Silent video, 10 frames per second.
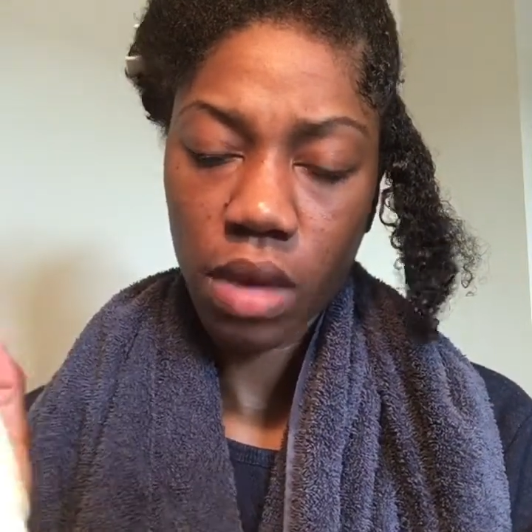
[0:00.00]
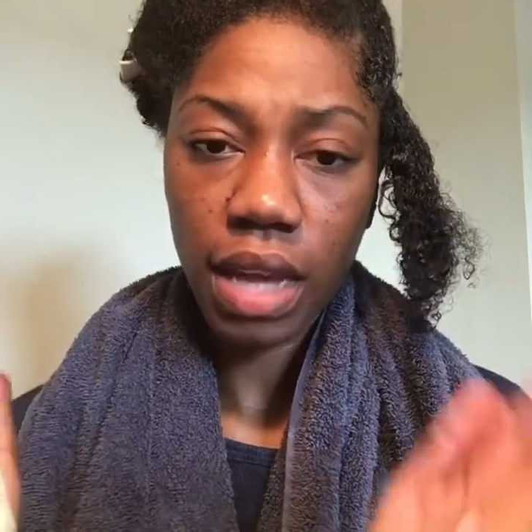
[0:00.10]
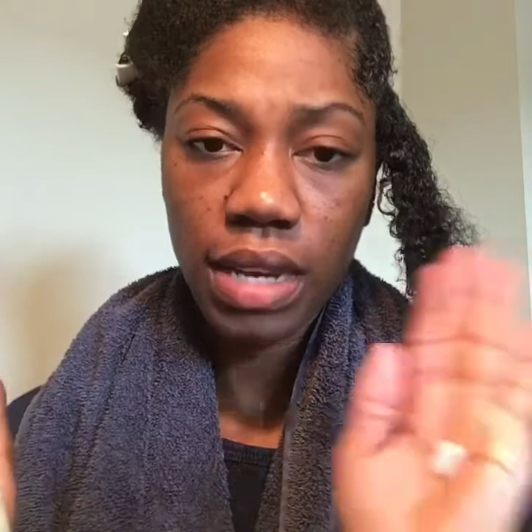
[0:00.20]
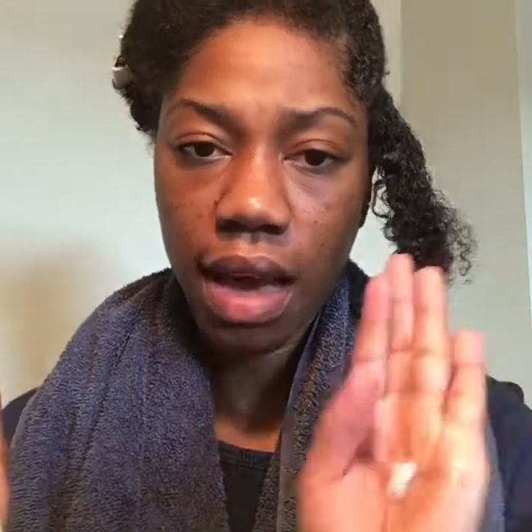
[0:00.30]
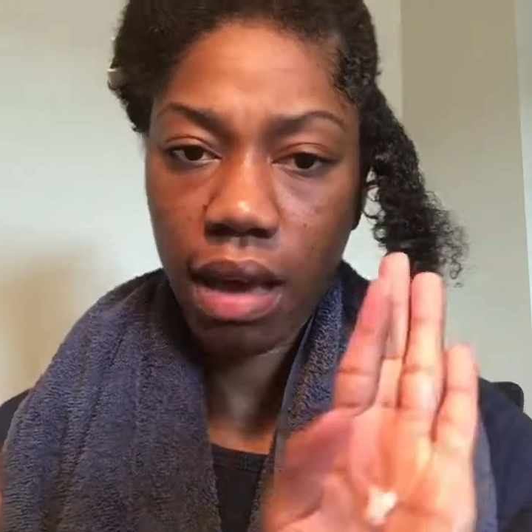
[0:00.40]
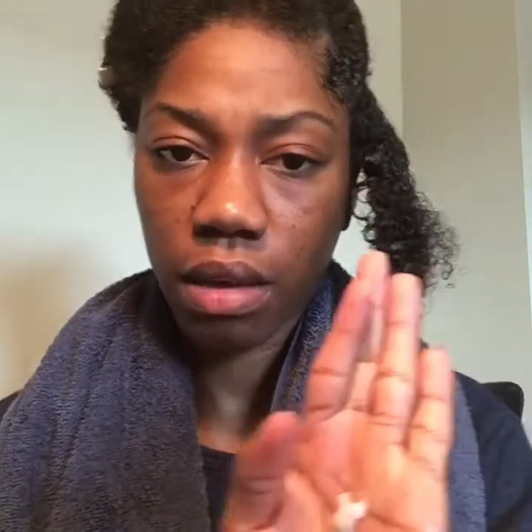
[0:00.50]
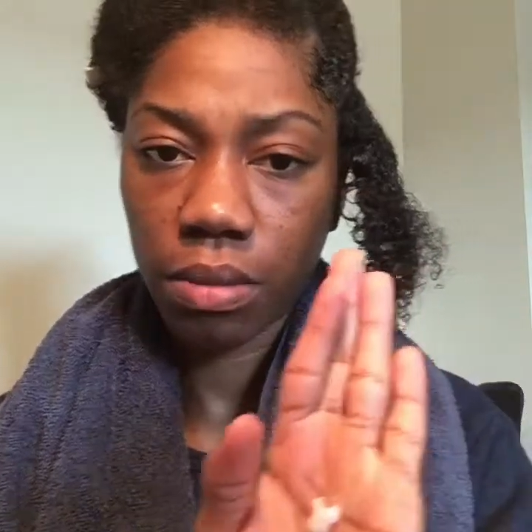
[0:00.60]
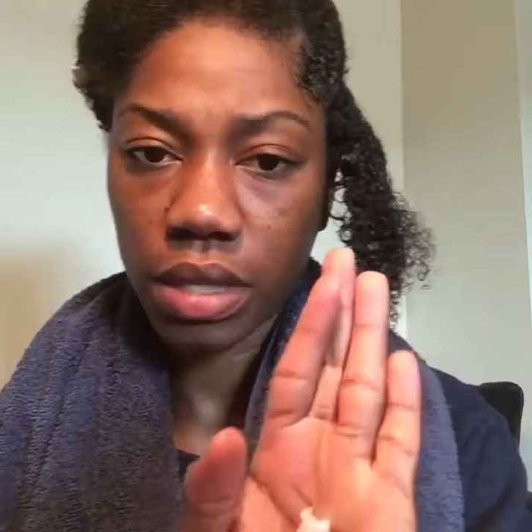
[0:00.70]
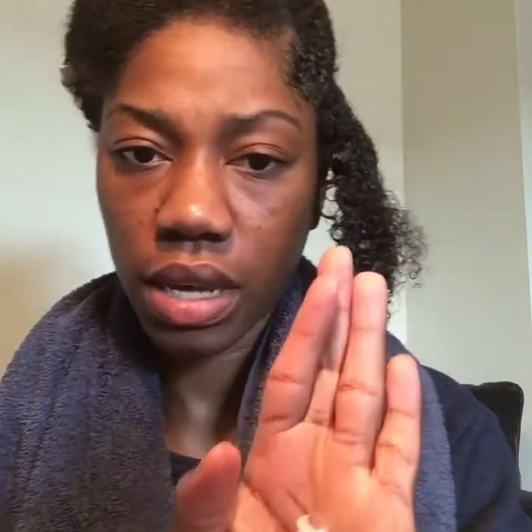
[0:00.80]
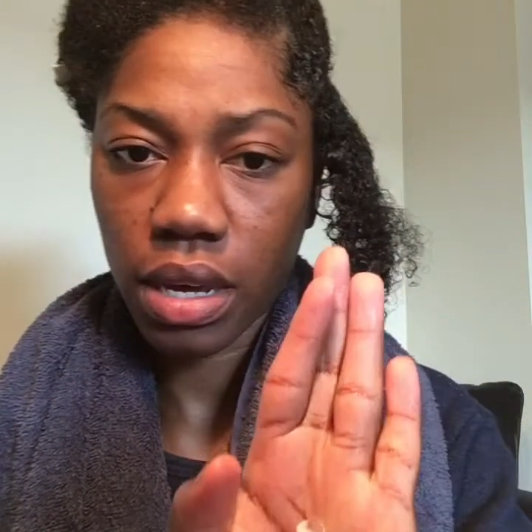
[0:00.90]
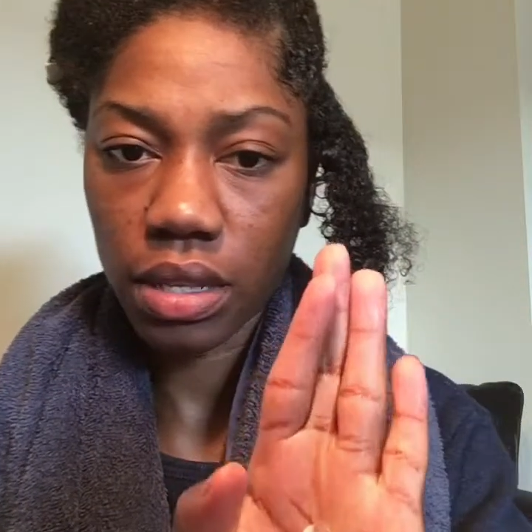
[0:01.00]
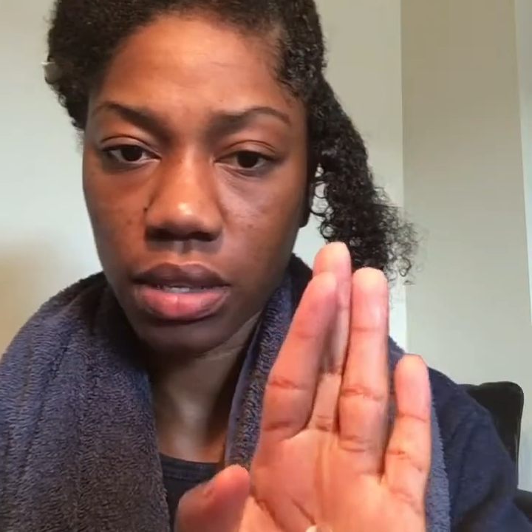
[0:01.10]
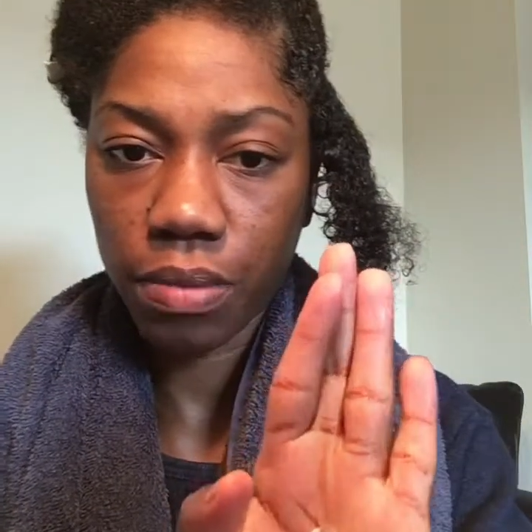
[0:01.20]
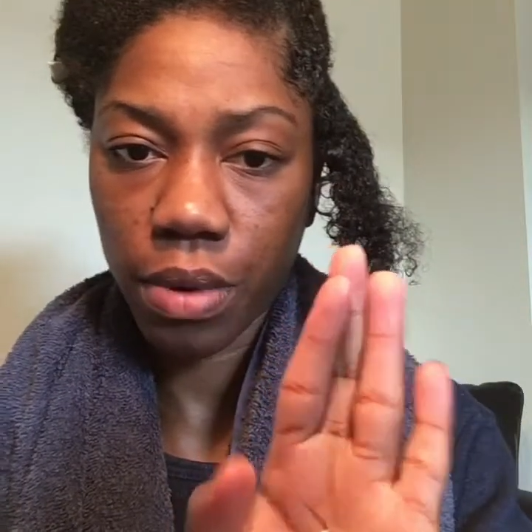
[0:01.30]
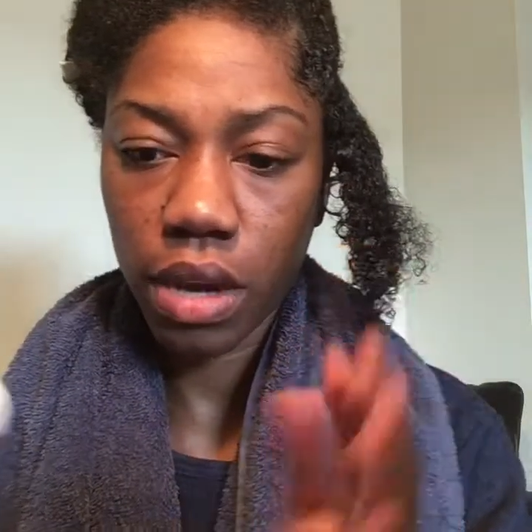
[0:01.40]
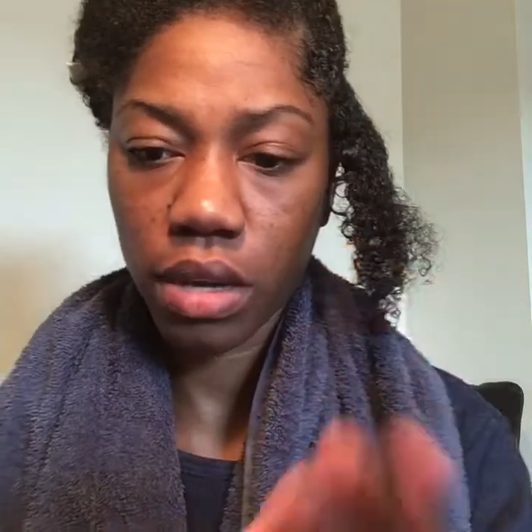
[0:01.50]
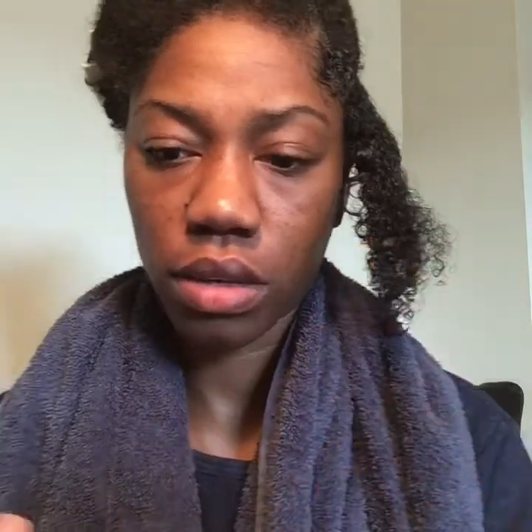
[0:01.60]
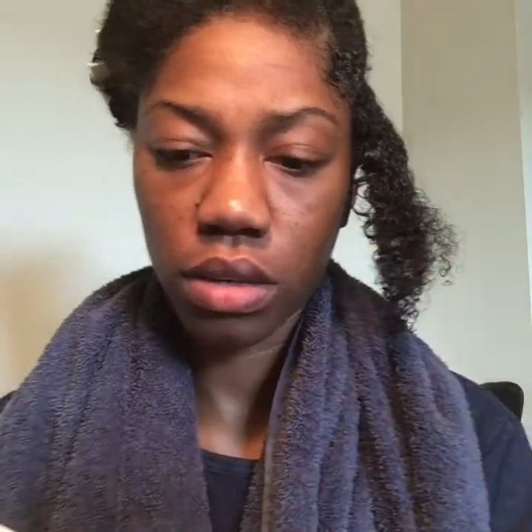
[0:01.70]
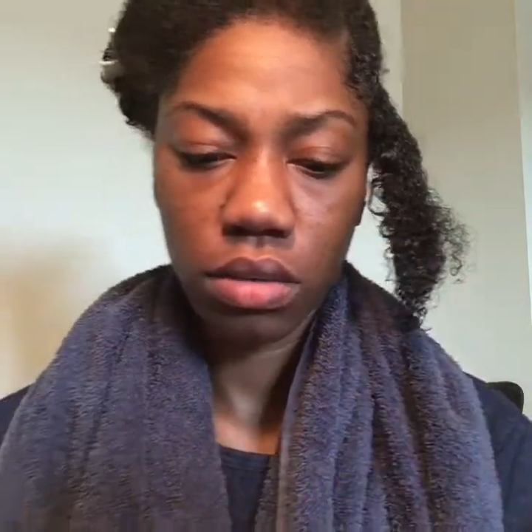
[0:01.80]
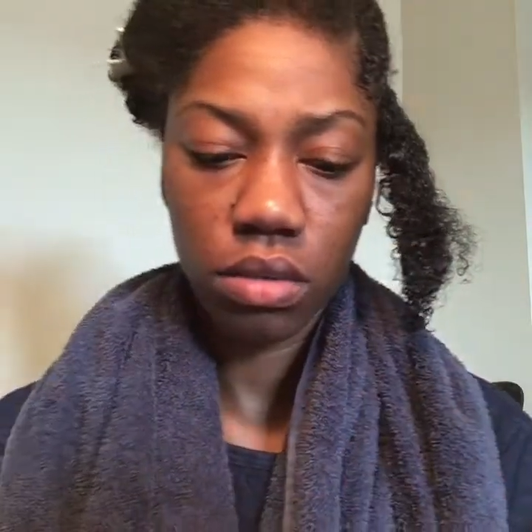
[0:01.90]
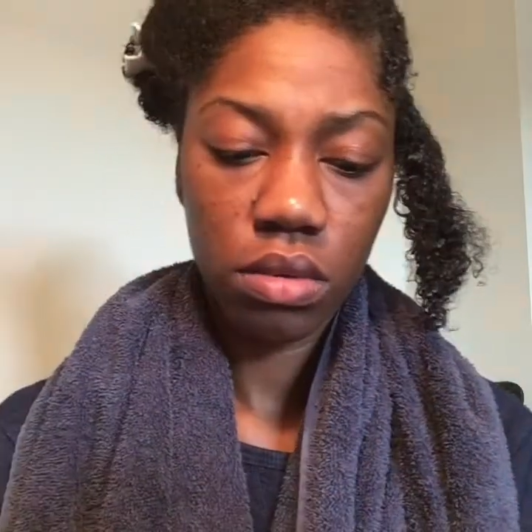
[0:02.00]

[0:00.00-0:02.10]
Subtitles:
a dime size of product,